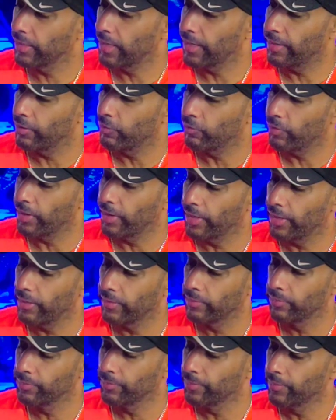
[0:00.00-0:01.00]
like
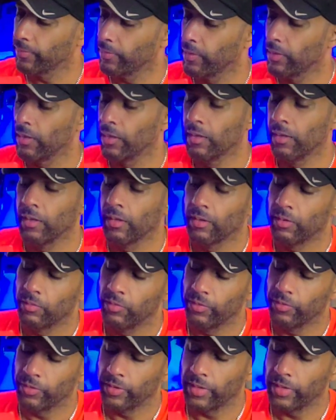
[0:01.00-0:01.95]
red with